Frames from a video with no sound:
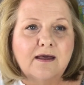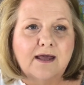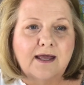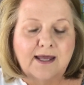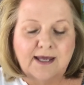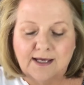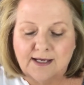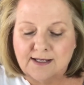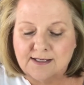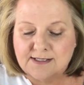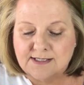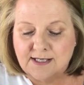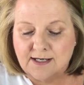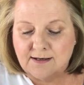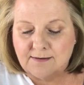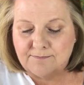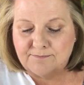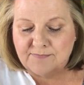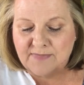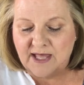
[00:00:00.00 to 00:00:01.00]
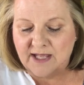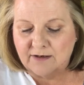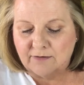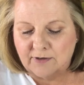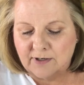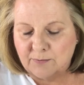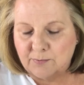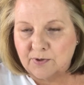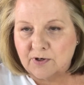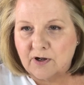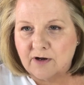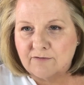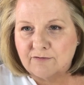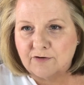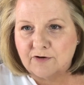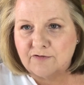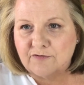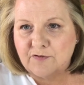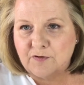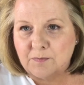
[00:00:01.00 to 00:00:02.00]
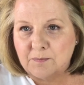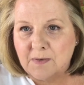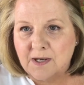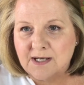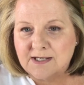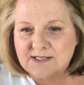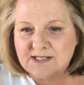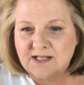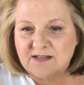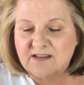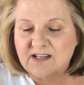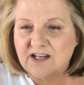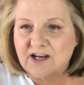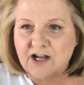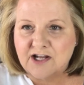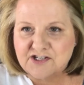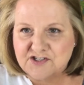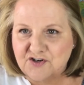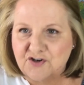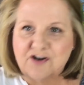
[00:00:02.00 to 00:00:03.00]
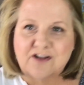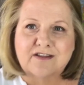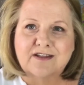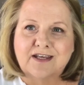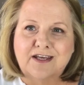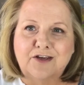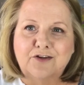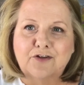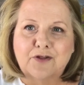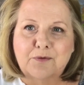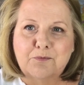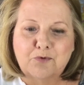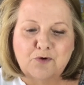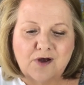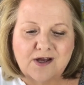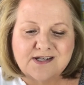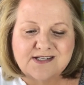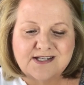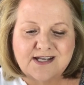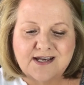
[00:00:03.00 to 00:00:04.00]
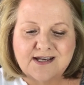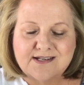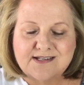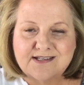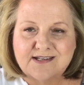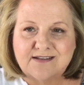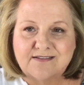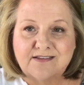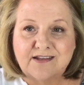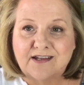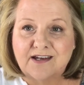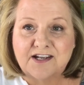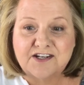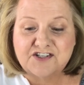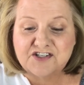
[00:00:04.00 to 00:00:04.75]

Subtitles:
And that only went on for a few months, and then I started the healing process, and then I